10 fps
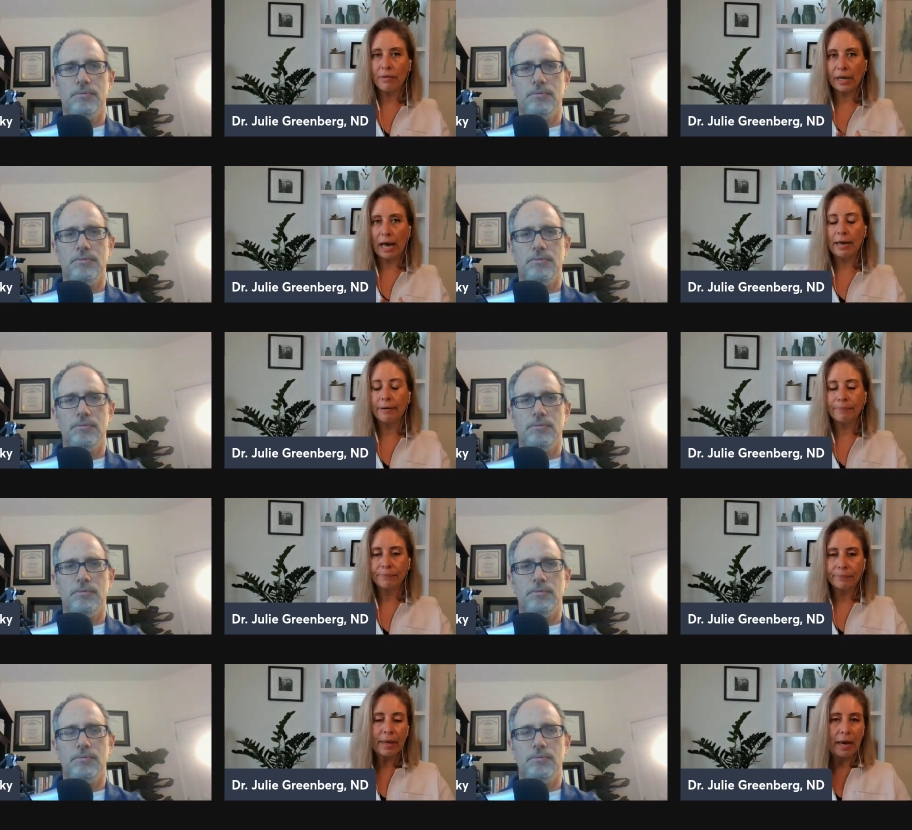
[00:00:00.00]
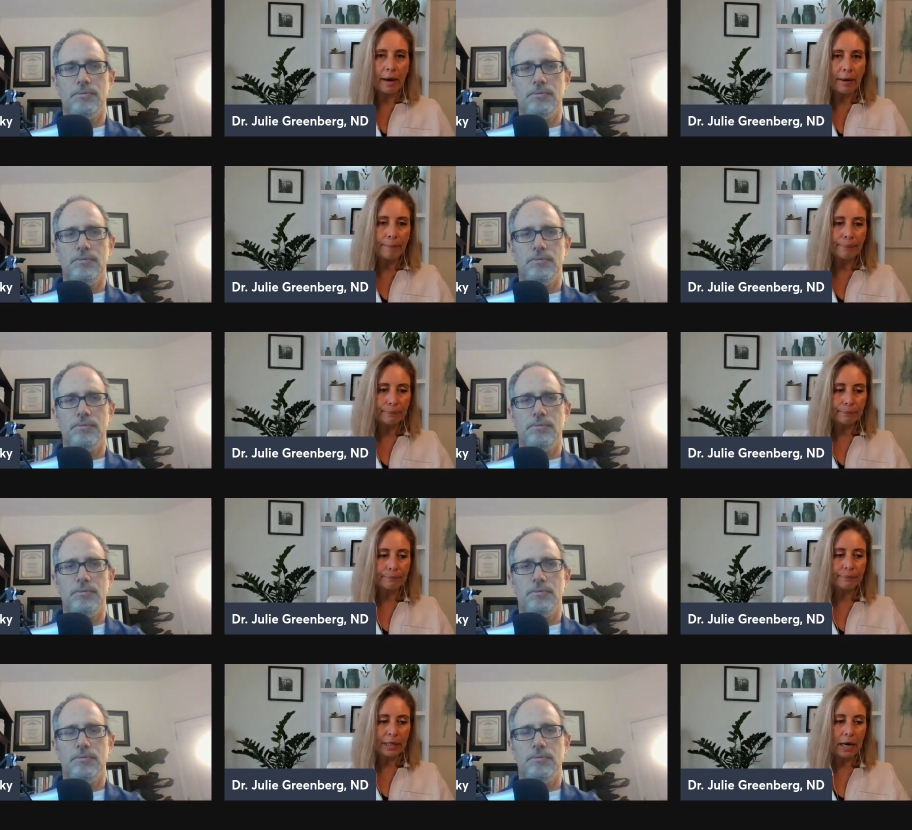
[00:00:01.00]
Speaker 1: the gut um,
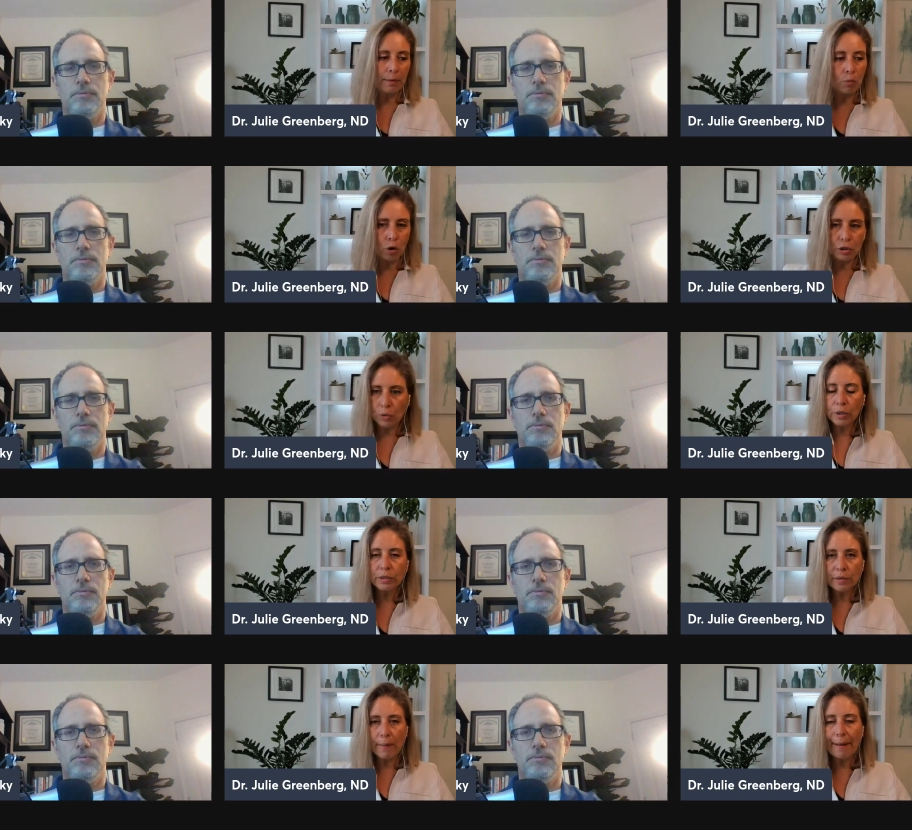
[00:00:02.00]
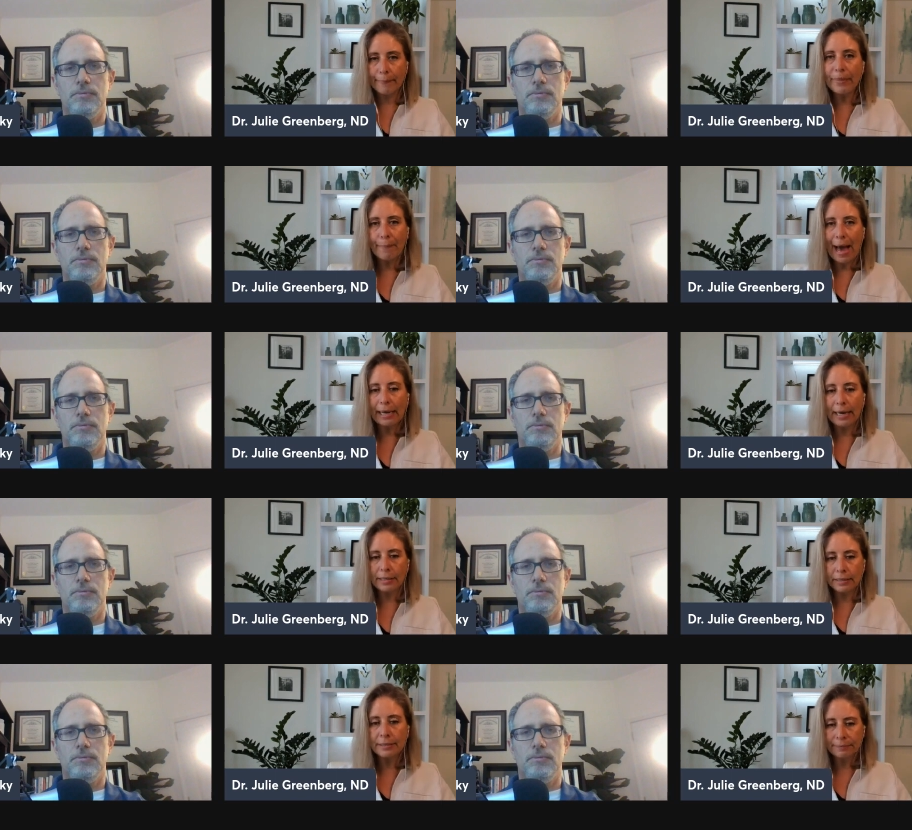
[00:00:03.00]
kind of more towards the, the back
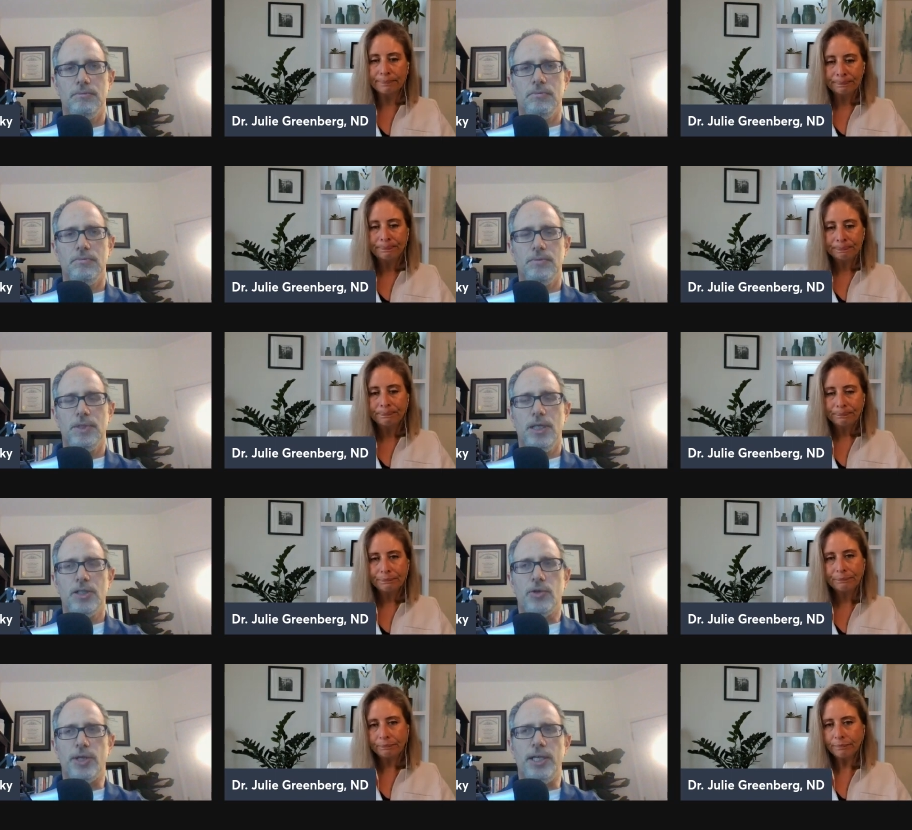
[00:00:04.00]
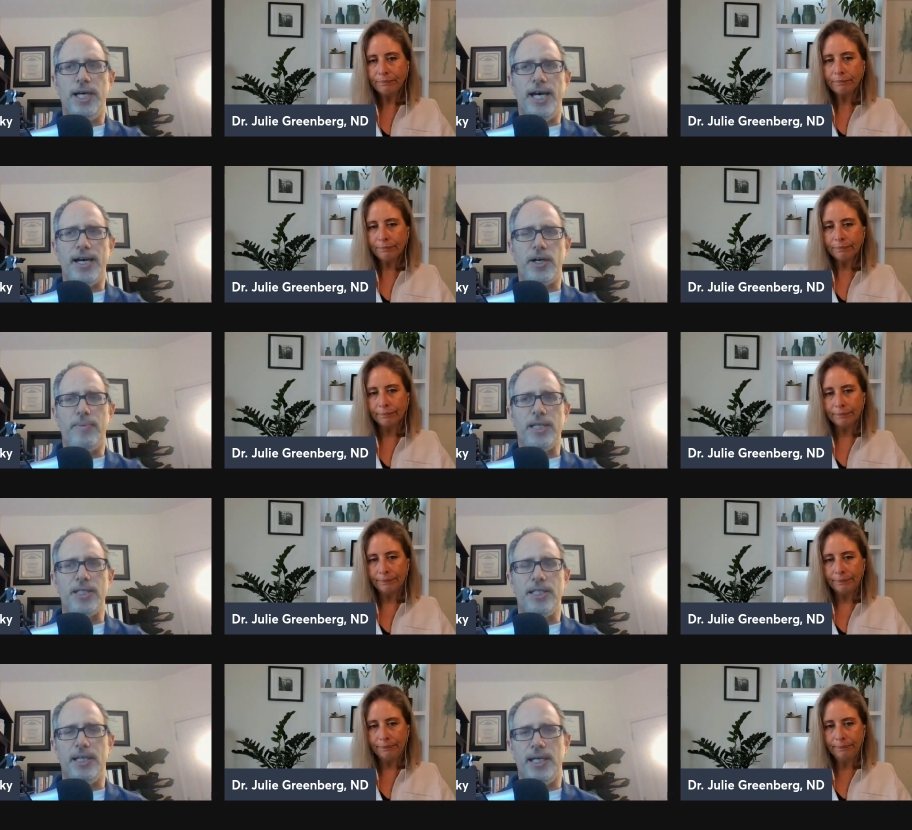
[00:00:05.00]
end.
Speaker 2: So with uh,
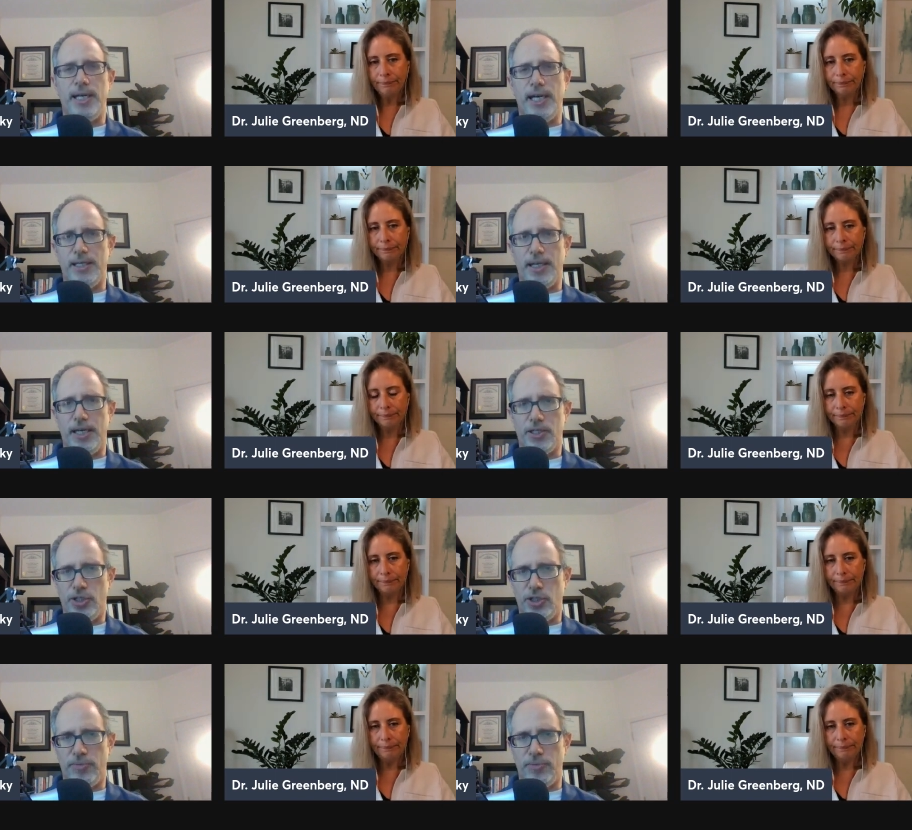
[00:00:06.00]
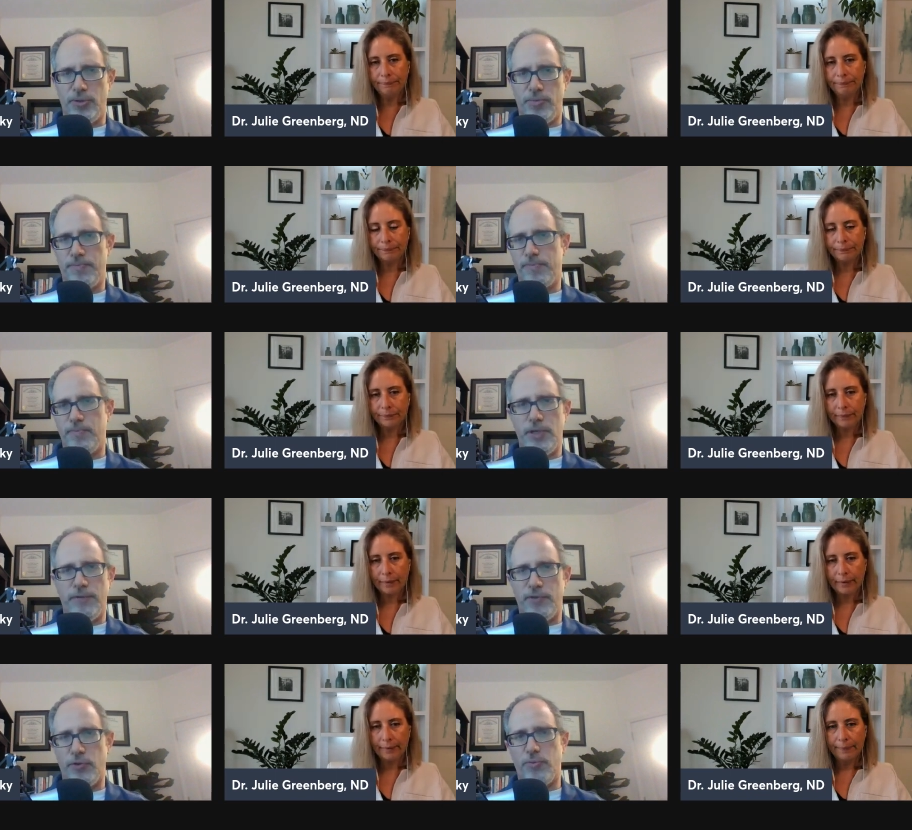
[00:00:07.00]
Akkermansia, I, I assume you, if
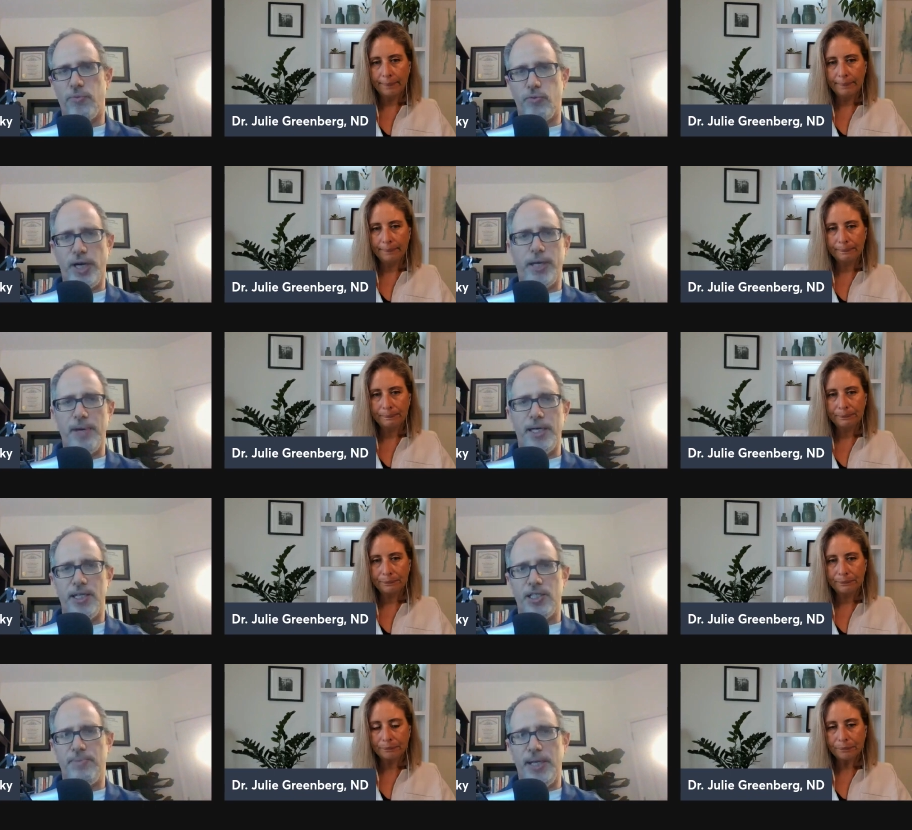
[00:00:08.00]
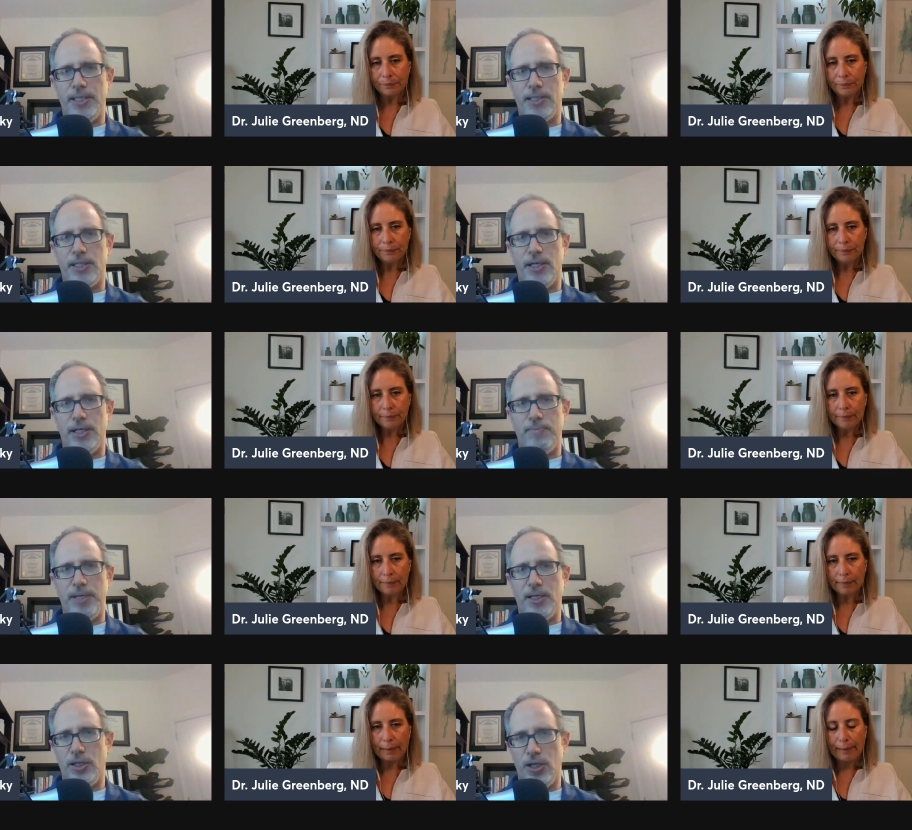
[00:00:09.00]
you recommend it's based on it
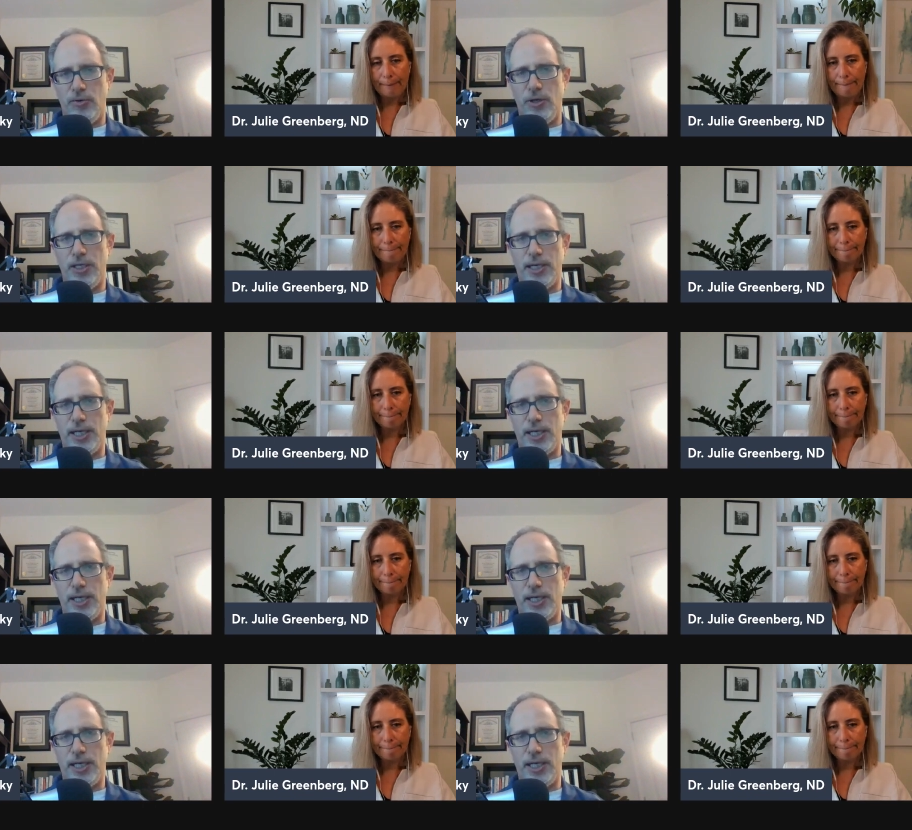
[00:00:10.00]
being low on a